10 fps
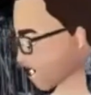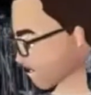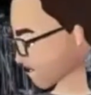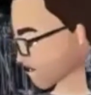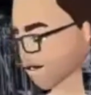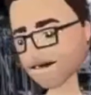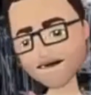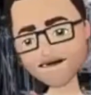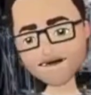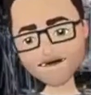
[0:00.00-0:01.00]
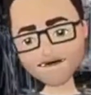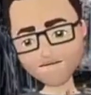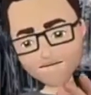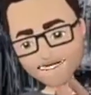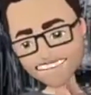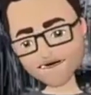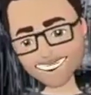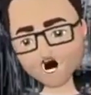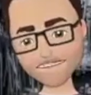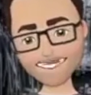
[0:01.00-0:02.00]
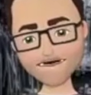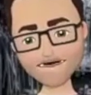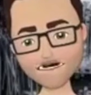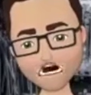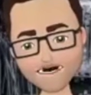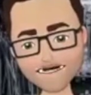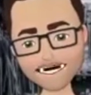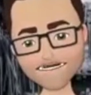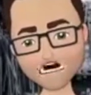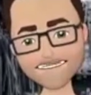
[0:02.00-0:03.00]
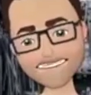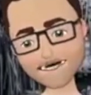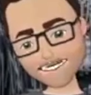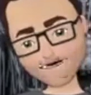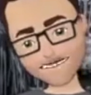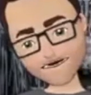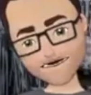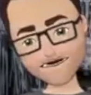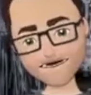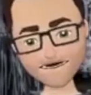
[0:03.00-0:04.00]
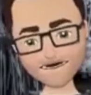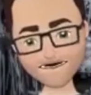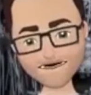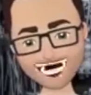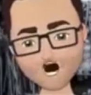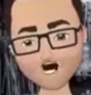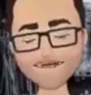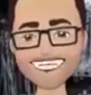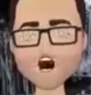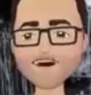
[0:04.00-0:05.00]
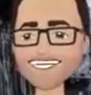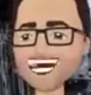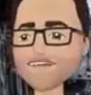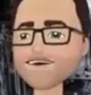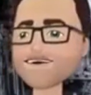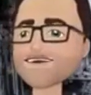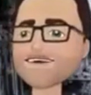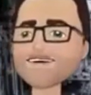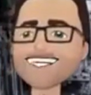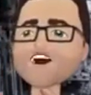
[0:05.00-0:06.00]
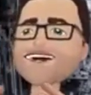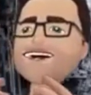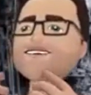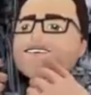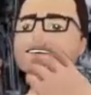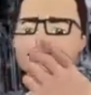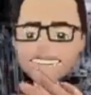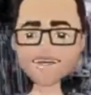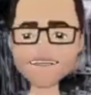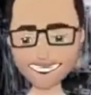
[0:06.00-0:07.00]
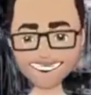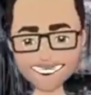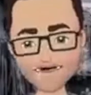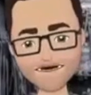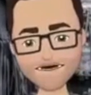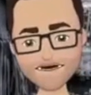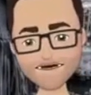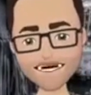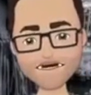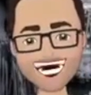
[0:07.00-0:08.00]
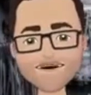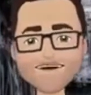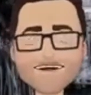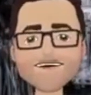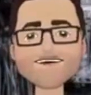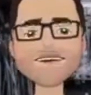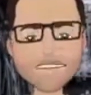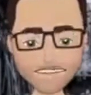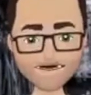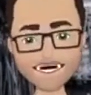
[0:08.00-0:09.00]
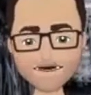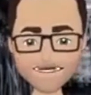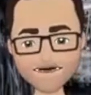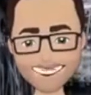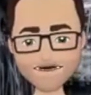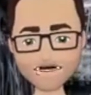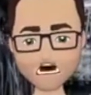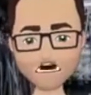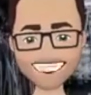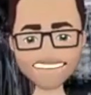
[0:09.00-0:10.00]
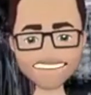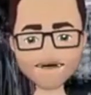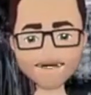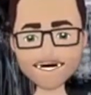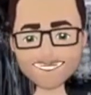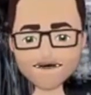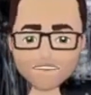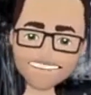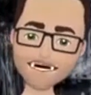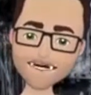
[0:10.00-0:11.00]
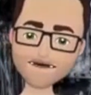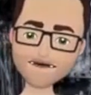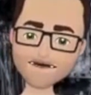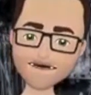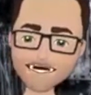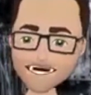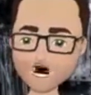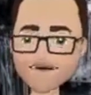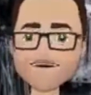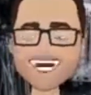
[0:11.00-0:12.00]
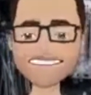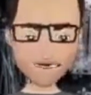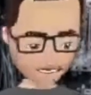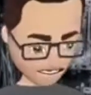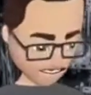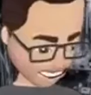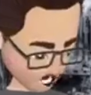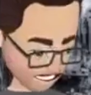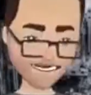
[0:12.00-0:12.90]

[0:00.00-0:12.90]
And you've already heard a little bit of stilted discussion there from Google Home. But of course, it's going to be personalities that drive this. Humans relate to personalities. And so who might use this? How can we maybe develop this?